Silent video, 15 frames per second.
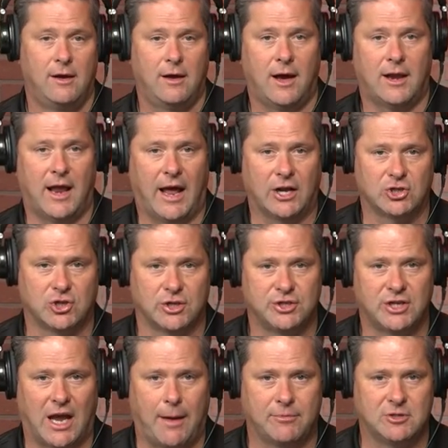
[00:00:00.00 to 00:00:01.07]
a national
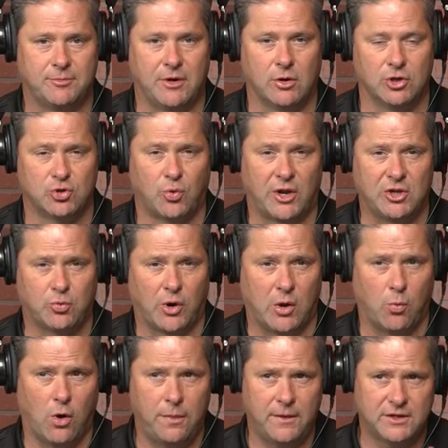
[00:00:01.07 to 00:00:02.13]
championship here in
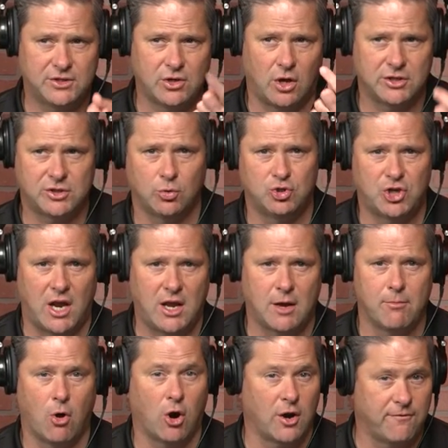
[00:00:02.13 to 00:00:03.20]
2021. This is also Jake
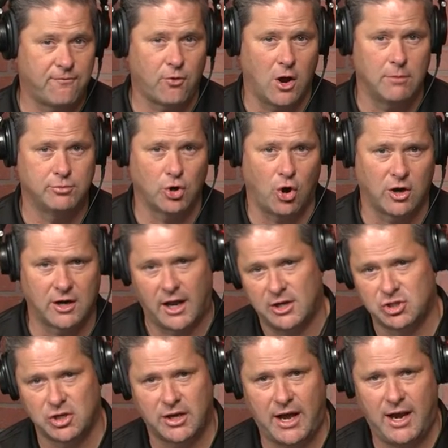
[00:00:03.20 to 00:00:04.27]
Camarda from
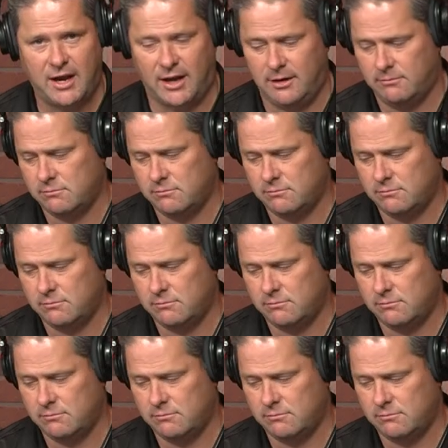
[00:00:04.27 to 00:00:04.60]
DawgNation Daily.